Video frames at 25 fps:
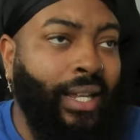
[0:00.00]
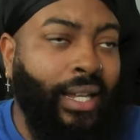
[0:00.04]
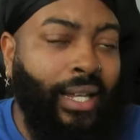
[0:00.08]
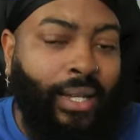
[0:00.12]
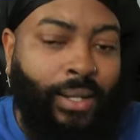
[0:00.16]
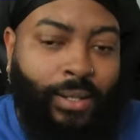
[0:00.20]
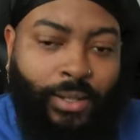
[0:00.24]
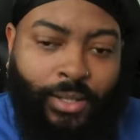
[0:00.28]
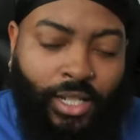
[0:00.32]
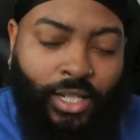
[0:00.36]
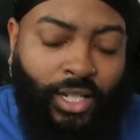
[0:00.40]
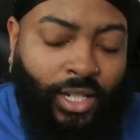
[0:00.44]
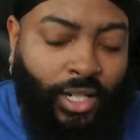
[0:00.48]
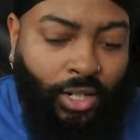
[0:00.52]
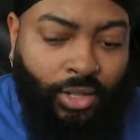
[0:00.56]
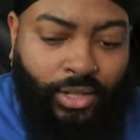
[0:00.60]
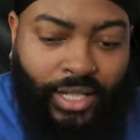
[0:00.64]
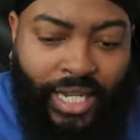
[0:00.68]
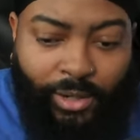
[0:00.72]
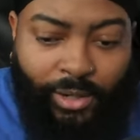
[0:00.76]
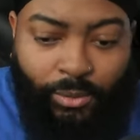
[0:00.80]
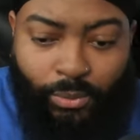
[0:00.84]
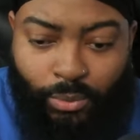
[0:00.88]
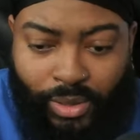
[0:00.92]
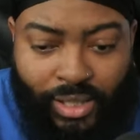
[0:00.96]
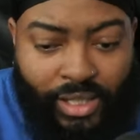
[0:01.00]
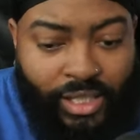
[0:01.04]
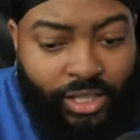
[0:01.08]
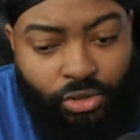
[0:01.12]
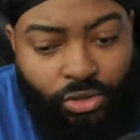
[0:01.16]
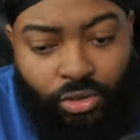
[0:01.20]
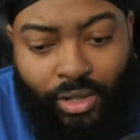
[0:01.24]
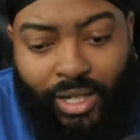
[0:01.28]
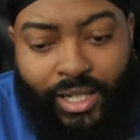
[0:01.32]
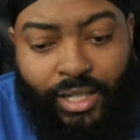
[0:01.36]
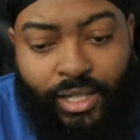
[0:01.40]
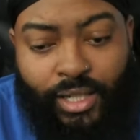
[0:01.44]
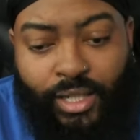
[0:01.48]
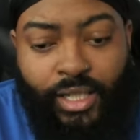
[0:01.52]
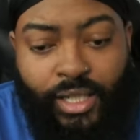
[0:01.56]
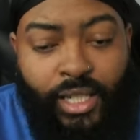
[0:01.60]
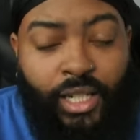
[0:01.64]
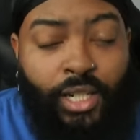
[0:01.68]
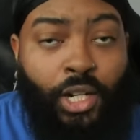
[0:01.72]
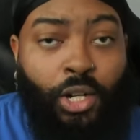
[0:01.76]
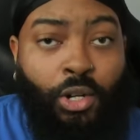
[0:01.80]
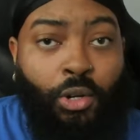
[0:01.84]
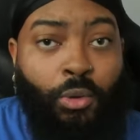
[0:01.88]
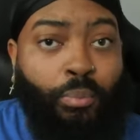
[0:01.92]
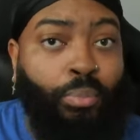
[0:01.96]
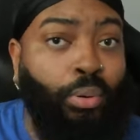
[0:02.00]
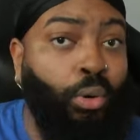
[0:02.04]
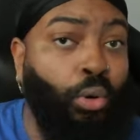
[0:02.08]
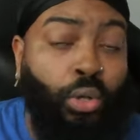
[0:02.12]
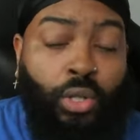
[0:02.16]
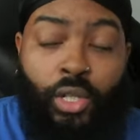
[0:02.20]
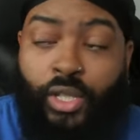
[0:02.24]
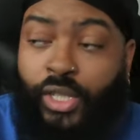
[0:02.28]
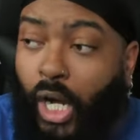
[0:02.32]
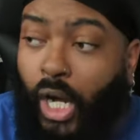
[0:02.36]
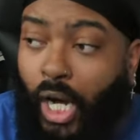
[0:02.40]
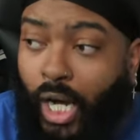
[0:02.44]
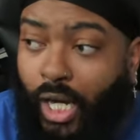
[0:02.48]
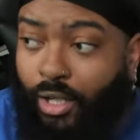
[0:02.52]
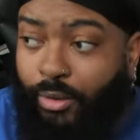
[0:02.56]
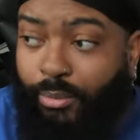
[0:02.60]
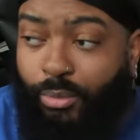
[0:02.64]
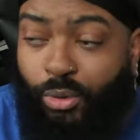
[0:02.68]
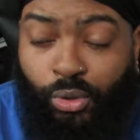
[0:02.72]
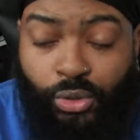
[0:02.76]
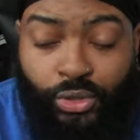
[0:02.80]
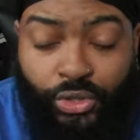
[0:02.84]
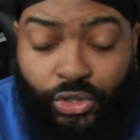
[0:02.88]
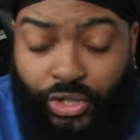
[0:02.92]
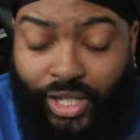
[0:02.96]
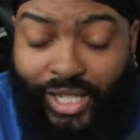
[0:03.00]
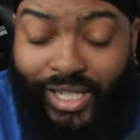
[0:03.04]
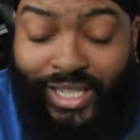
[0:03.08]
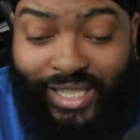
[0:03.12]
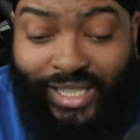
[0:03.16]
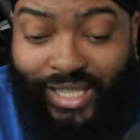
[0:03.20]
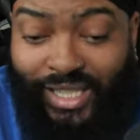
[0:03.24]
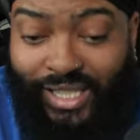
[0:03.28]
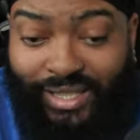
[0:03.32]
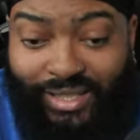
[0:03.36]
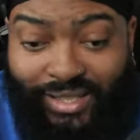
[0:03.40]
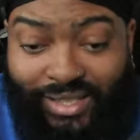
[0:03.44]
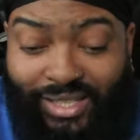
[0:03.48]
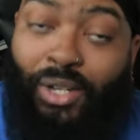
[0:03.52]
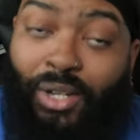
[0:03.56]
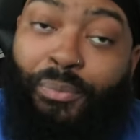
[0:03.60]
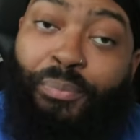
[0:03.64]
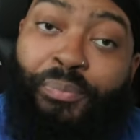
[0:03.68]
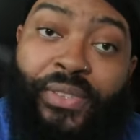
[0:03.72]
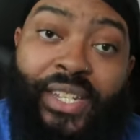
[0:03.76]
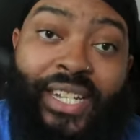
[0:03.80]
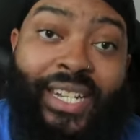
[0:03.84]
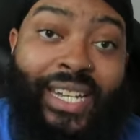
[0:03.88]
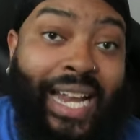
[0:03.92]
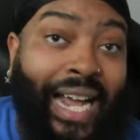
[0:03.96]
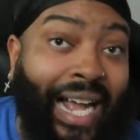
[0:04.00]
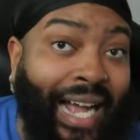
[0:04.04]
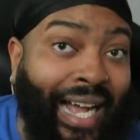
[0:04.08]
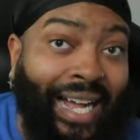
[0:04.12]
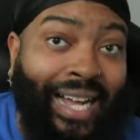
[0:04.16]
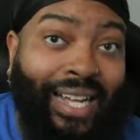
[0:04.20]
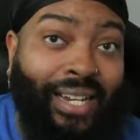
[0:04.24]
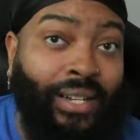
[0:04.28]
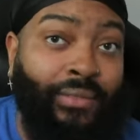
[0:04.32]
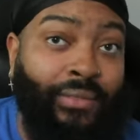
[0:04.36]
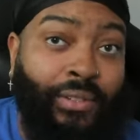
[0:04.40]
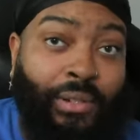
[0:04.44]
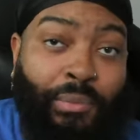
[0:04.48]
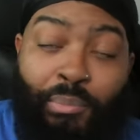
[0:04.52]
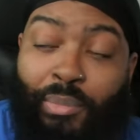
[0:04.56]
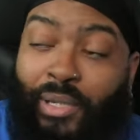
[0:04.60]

you know, they really trying to, you know, pull an audible and try to get something out of it.